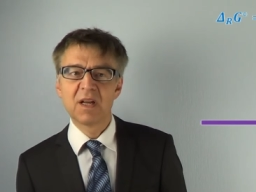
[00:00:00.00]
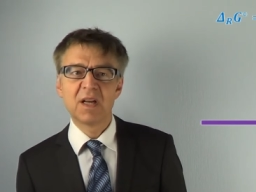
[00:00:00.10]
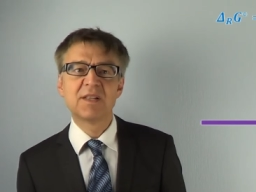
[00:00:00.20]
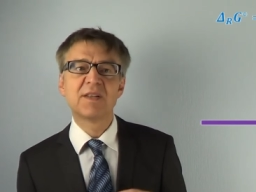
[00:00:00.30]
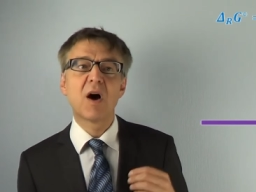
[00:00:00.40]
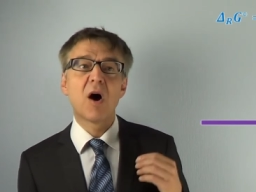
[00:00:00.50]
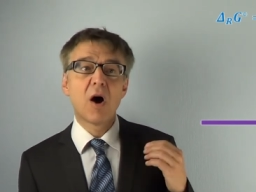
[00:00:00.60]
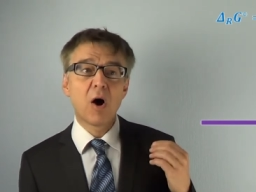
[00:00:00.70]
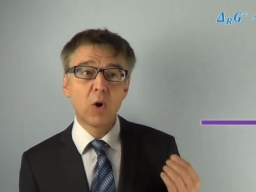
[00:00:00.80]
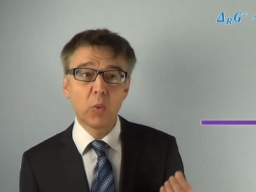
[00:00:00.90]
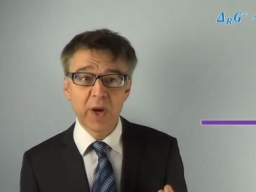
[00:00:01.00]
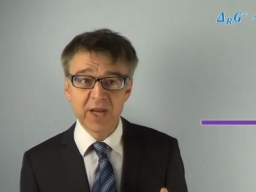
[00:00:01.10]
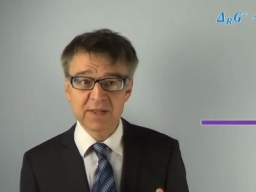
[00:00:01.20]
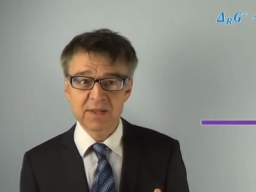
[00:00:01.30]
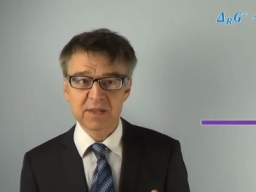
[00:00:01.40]
is
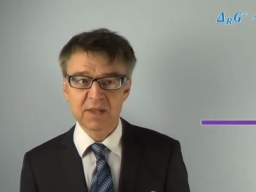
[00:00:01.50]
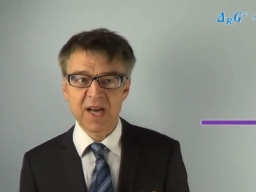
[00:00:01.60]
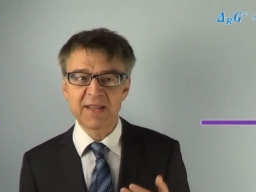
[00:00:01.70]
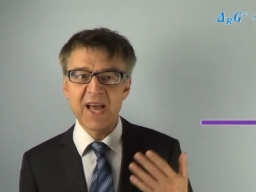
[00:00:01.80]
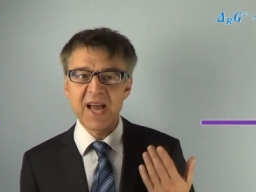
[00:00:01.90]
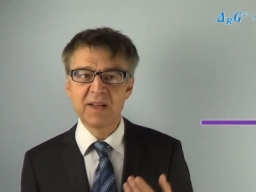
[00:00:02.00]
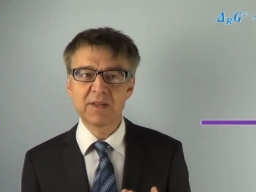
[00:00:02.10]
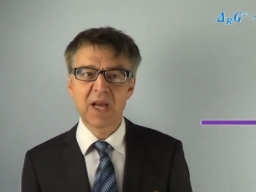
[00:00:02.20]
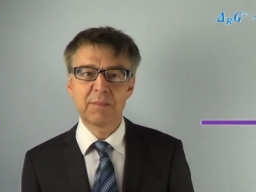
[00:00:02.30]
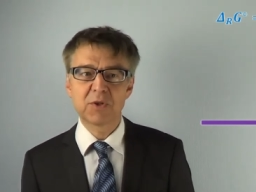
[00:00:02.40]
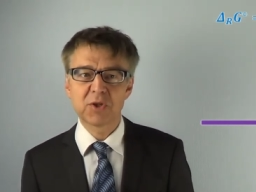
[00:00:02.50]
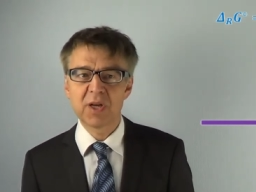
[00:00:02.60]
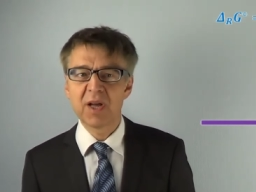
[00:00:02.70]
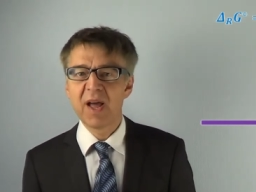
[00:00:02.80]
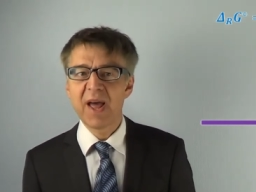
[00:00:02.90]
always, at any
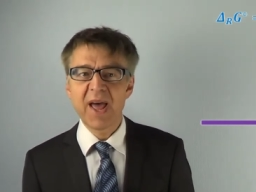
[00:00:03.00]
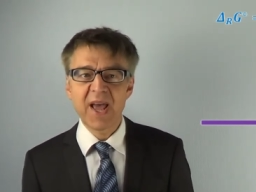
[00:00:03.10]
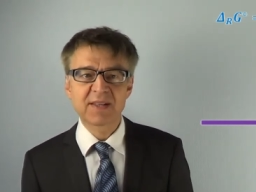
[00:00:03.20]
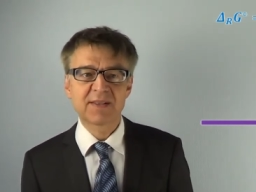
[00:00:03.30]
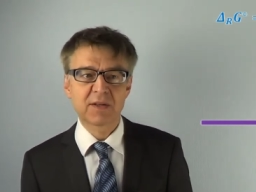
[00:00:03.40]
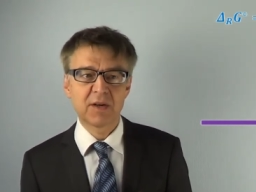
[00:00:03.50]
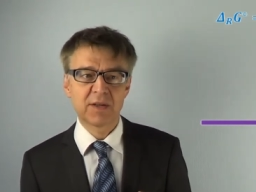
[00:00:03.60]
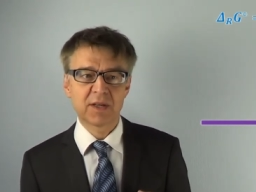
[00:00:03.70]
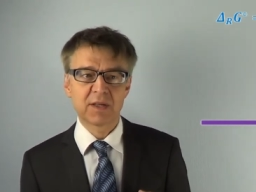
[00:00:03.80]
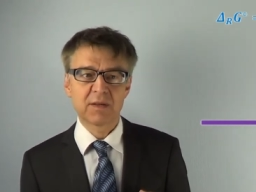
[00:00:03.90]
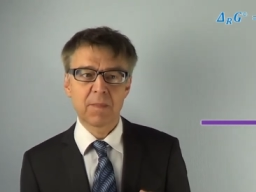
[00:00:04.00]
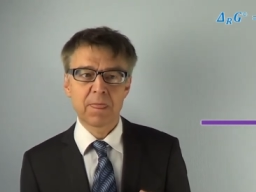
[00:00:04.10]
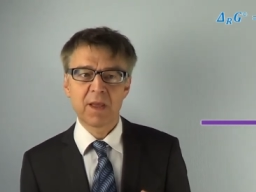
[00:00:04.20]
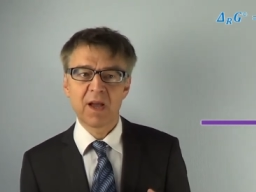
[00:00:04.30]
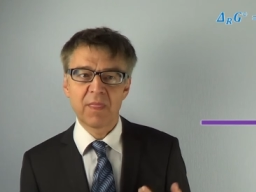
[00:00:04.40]
temperature, exergonic,
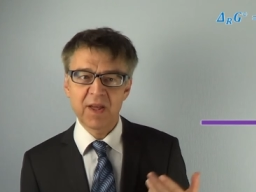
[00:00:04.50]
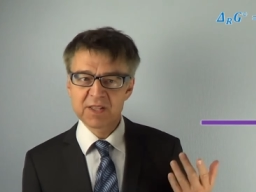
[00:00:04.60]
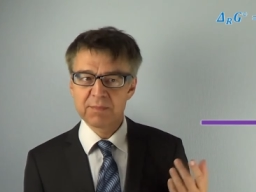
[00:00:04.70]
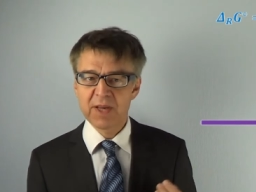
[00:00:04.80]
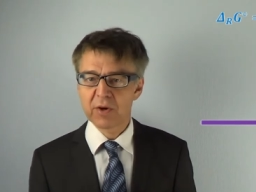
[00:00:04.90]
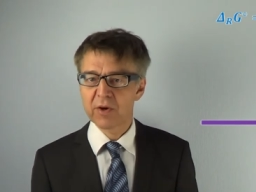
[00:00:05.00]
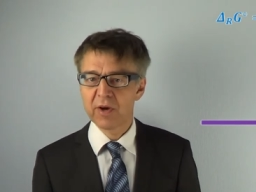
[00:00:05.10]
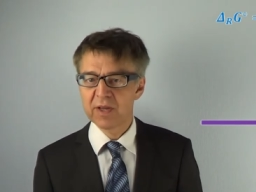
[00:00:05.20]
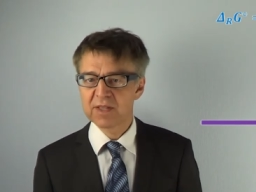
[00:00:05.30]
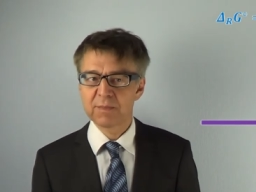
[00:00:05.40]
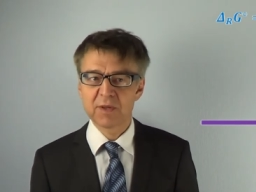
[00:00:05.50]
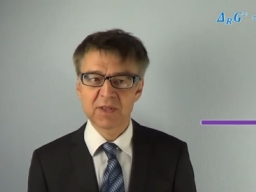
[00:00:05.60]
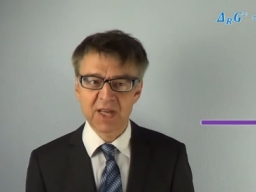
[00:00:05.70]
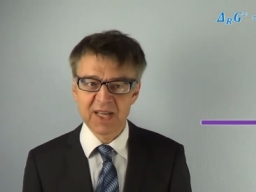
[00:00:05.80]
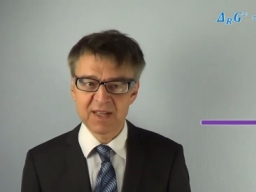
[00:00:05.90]
and thus may occur
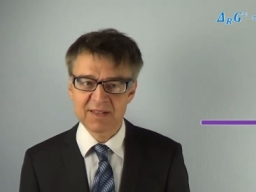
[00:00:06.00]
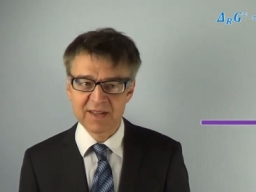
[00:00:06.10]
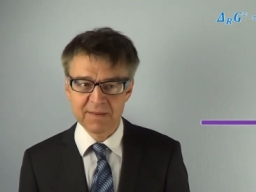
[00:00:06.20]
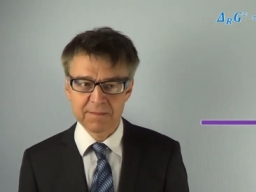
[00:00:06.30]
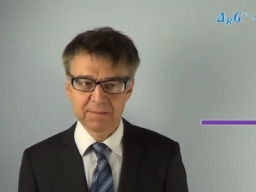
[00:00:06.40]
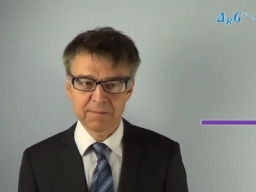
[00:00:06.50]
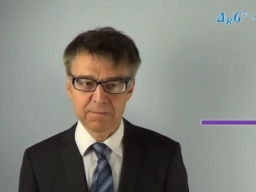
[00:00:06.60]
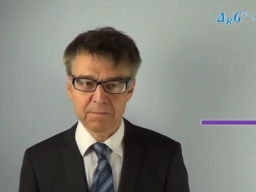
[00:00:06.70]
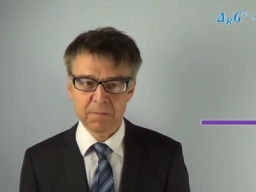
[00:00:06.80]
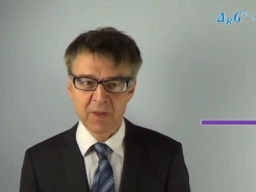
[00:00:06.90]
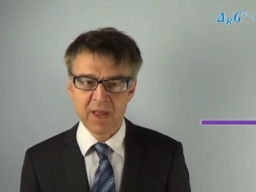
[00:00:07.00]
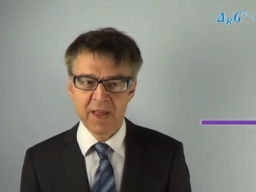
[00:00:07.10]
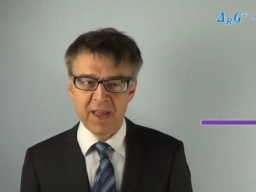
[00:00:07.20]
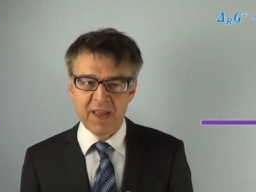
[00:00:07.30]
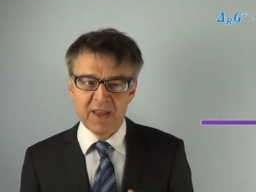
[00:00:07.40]
spontaneously.
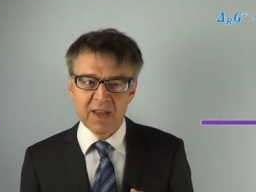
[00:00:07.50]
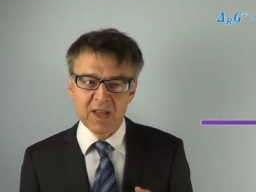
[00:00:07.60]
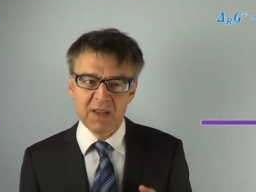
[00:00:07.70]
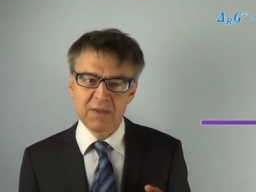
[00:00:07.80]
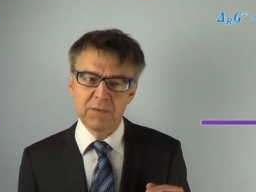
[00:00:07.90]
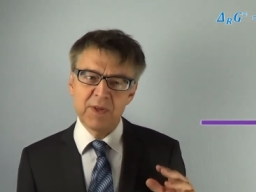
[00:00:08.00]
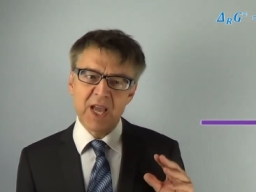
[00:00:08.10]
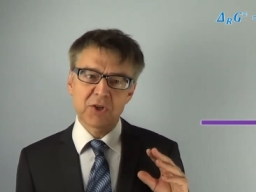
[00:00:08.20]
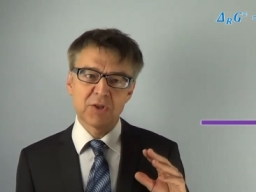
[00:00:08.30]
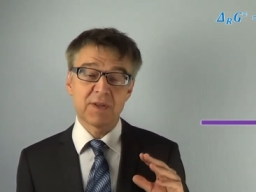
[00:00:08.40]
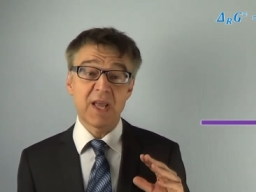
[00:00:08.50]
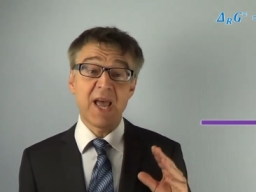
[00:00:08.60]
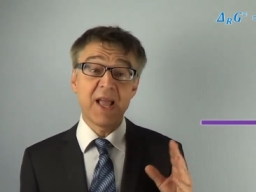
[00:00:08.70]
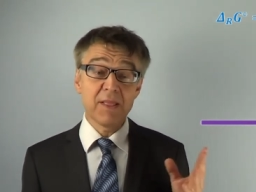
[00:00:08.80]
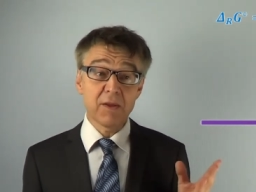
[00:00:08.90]
If the reaction is
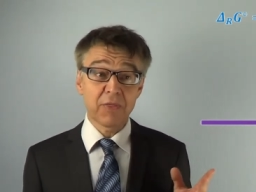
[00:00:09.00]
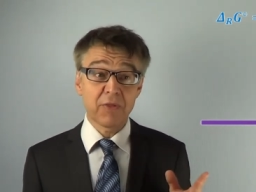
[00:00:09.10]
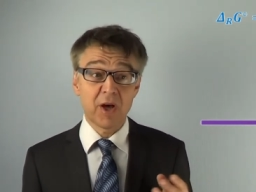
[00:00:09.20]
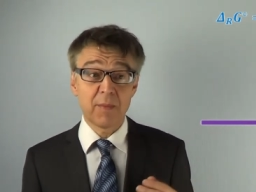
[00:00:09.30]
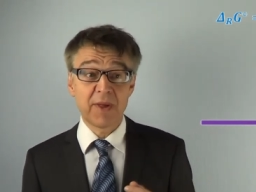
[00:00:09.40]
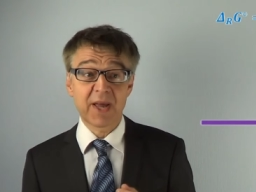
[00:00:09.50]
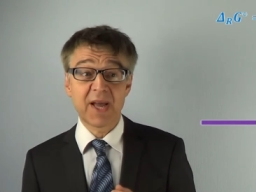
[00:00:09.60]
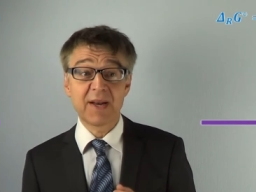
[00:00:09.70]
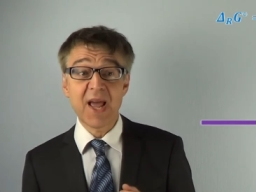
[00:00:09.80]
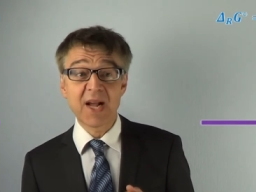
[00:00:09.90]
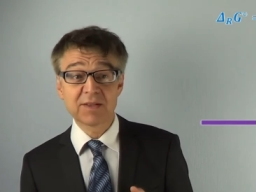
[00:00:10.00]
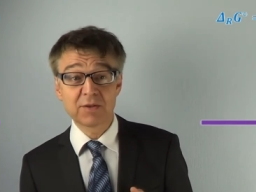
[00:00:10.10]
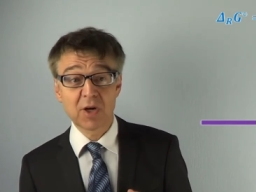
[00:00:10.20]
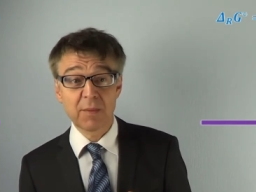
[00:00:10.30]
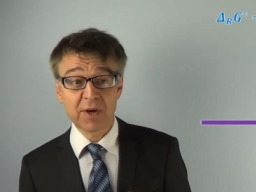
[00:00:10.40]
endothermic and
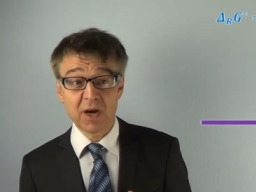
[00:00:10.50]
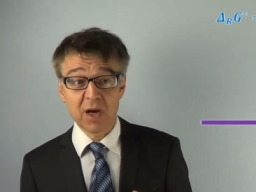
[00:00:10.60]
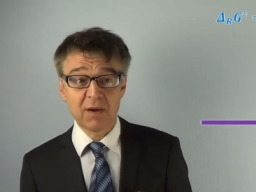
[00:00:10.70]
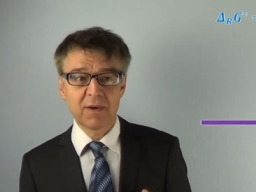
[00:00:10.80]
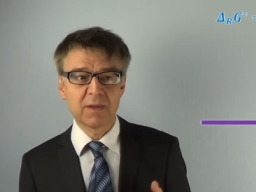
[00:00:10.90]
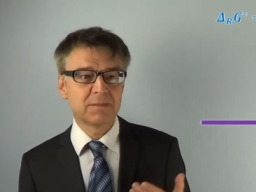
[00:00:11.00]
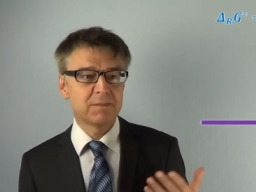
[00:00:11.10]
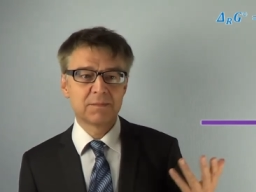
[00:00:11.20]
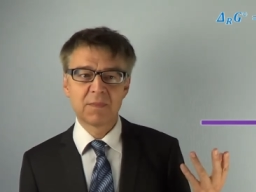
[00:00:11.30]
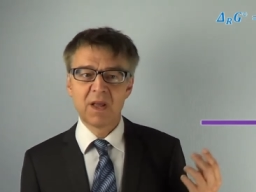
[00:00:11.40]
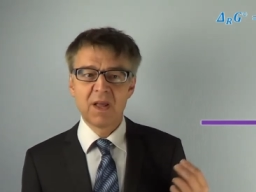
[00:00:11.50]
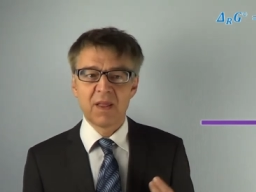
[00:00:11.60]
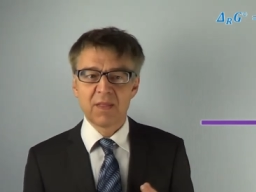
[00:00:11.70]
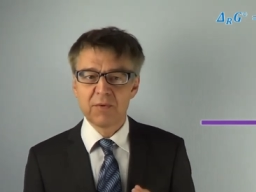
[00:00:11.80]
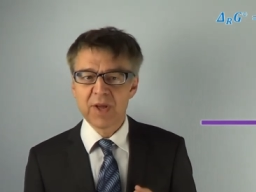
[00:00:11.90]
exotropic, however,
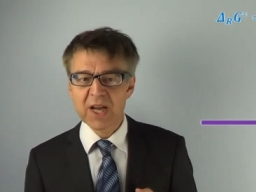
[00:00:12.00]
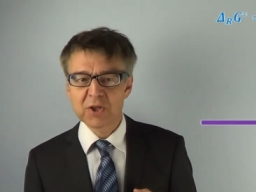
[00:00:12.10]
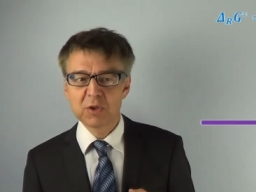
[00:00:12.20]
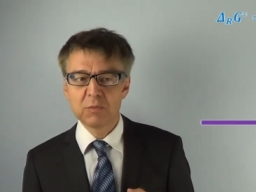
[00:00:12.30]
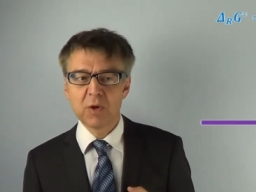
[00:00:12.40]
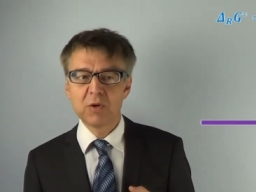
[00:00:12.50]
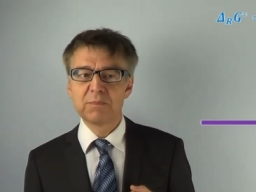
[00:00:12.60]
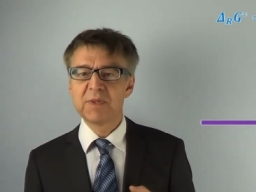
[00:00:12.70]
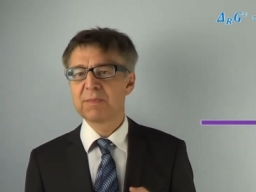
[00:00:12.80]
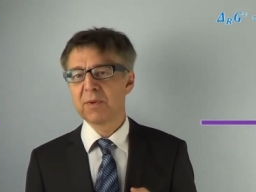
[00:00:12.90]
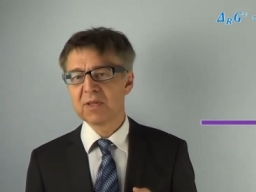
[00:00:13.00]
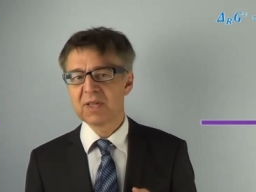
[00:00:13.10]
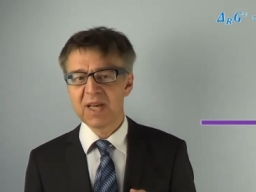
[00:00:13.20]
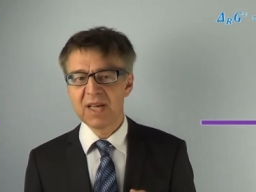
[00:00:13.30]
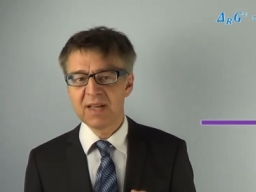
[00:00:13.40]
the reaction won't be
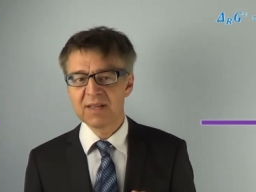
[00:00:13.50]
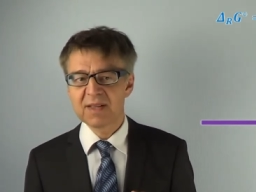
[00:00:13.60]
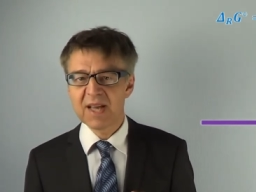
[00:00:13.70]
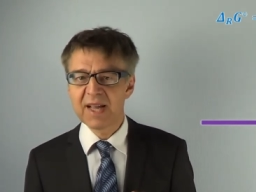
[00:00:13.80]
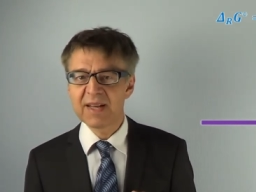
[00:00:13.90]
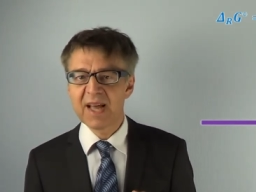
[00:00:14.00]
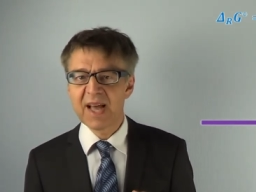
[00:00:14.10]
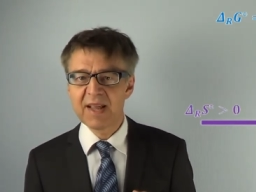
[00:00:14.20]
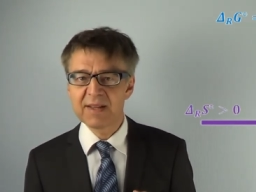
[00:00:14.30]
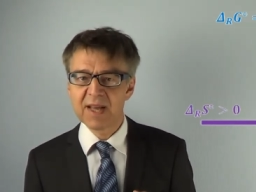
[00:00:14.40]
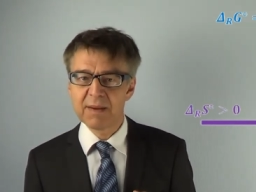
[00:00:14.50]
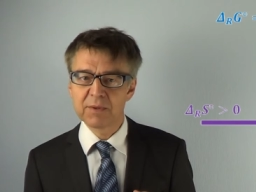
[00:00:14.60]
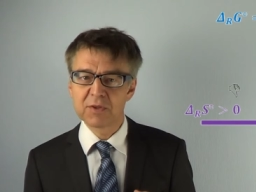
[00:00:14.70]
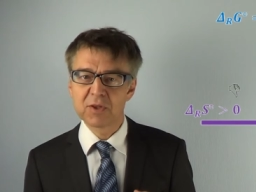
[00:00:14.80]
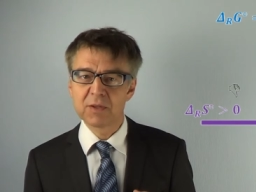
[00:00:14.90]
spontaneous at any
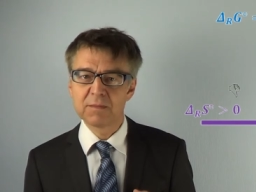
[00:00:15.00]
temperature.